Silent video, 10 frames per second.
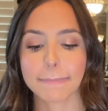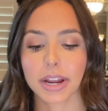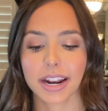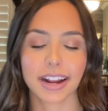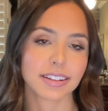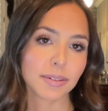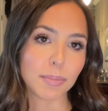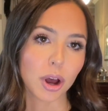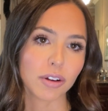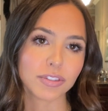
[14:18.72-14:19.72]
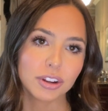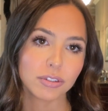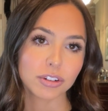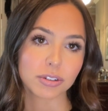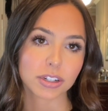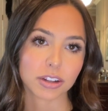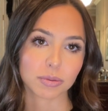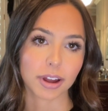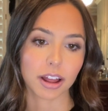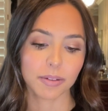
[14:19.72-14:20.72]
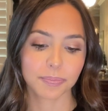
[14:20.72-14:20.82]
it has a mauve tone to it as well.